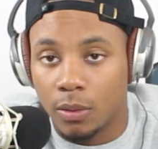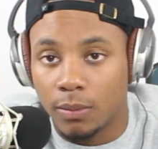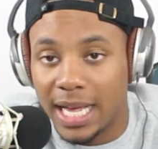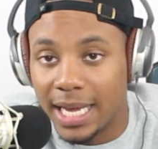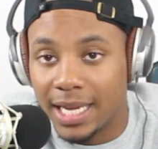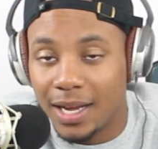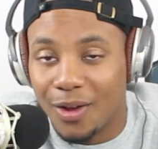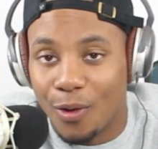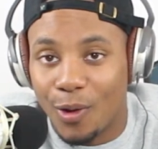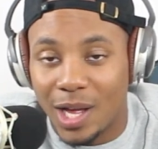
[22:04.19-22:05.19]
hey,
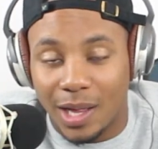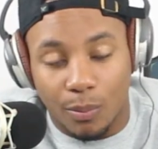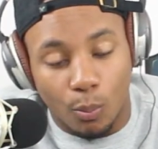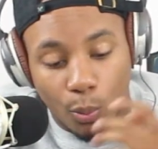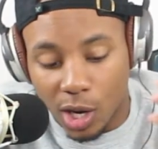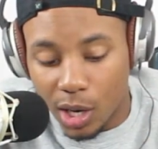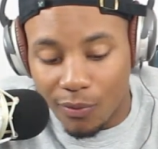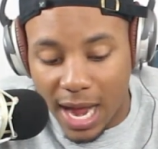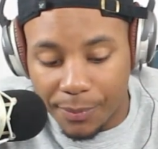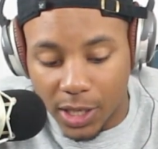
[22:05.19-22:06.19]
we're going to
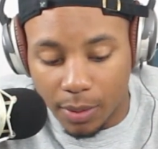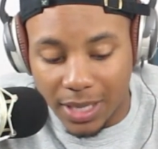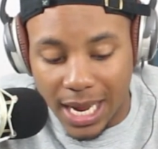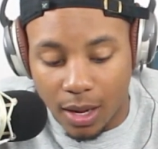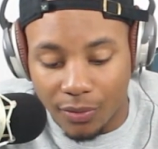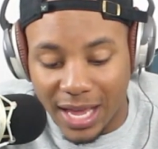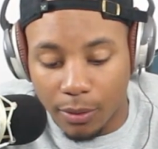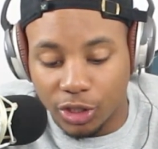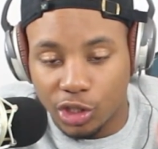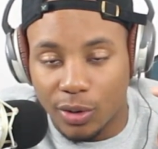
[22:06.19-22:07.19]
wrap it up now. That
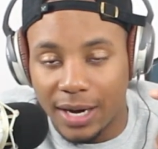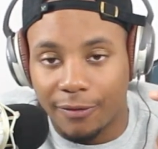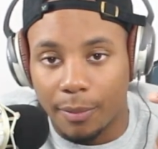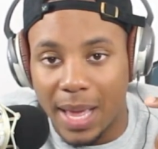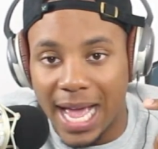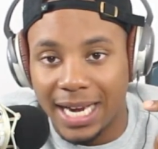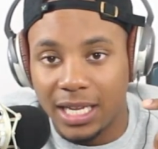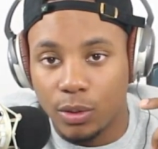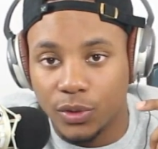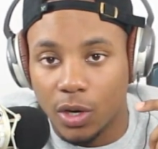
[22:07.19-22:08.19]
was Trey from
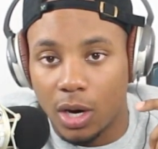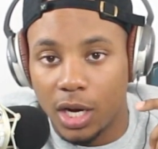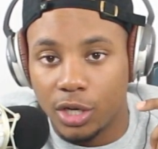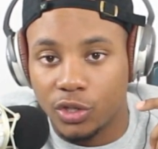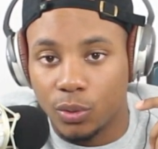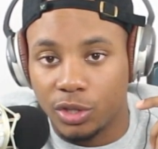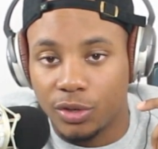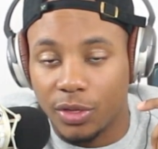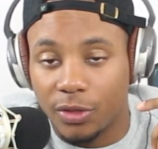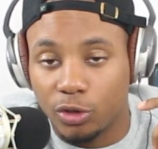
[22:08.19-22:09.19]

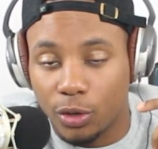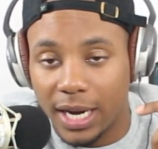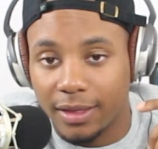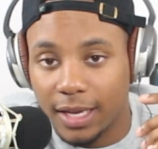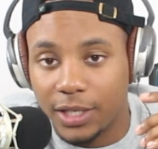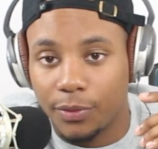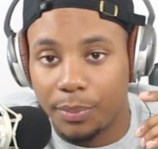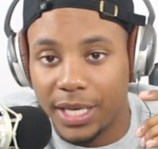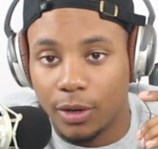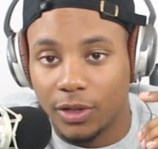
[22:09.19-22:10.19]
@EaglesR_Trey. Trey, thanks for
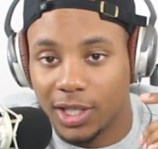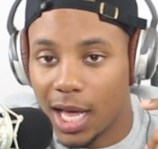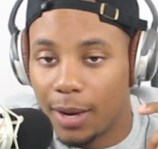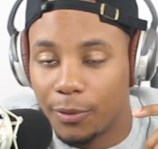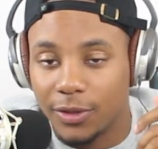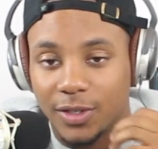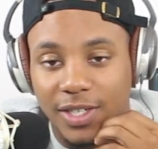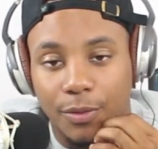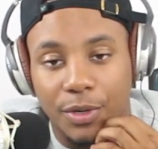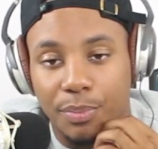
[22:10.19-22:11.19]
being on the line with us
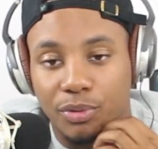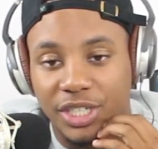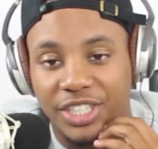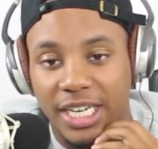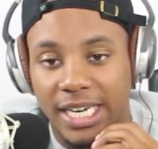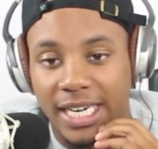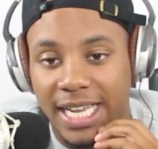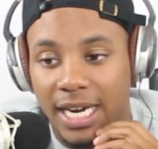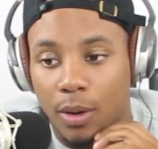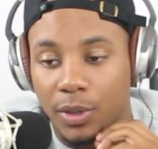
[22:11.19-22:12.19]
here. We appreciate it,
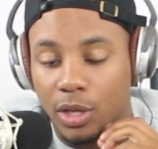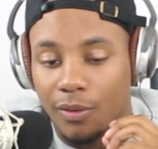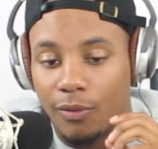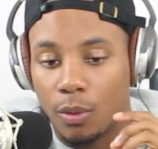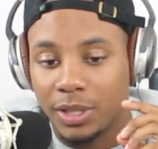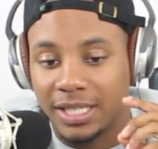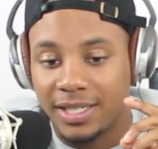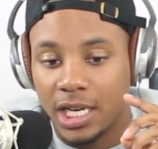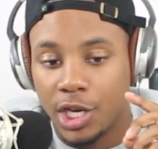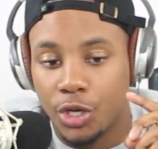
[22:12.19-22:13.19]
and we look forward to
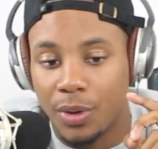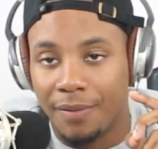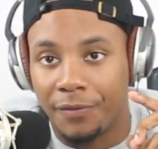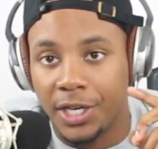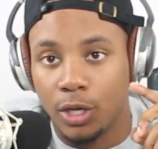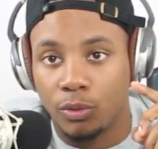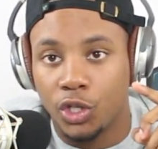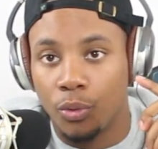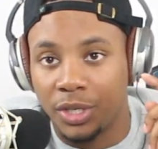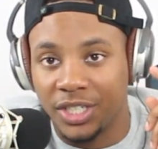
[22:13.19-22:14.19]
seeing you in video
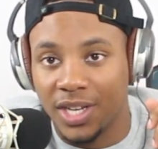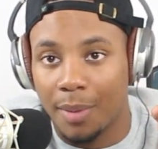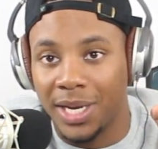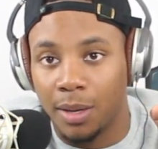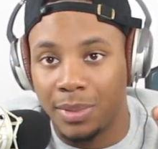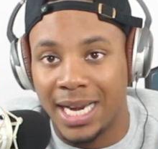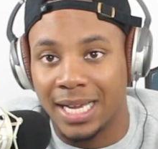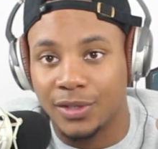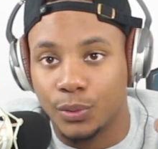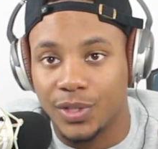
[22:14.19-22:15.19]
2, which is coming up
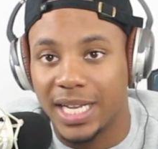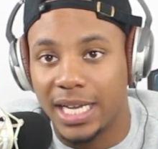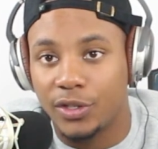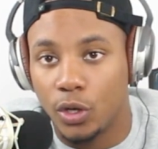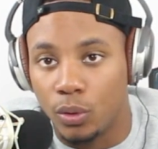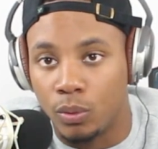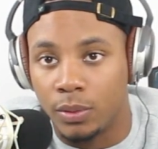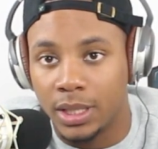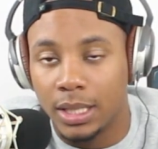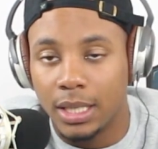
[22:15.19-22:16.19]
next, so stay tuned.